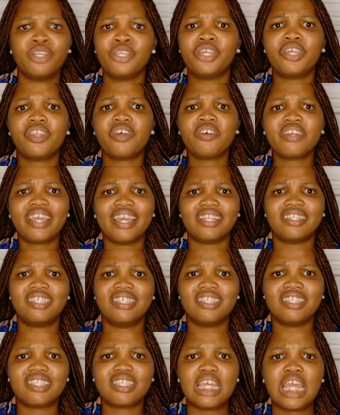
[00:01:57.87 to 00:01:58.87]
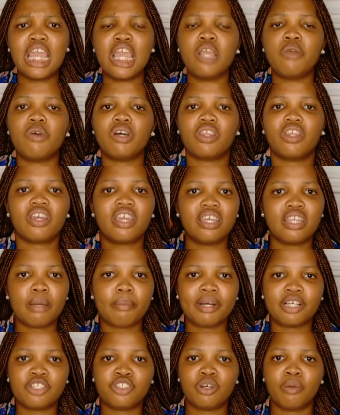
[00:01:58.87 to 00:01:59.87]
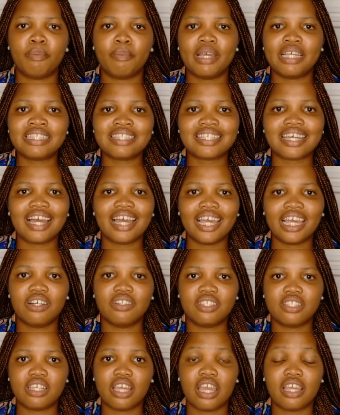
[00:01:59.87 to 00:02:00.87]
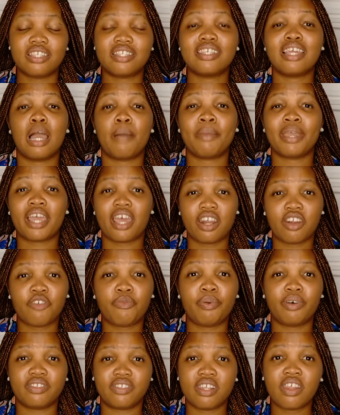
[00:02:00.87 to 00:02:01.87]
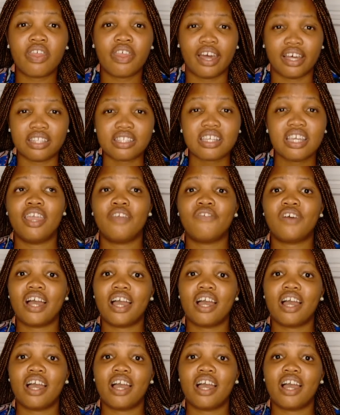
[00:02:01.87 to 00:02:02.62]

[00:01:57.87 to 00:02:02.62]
You don't get it. We're talking about your mental health here. See, I'm a kind of person that if I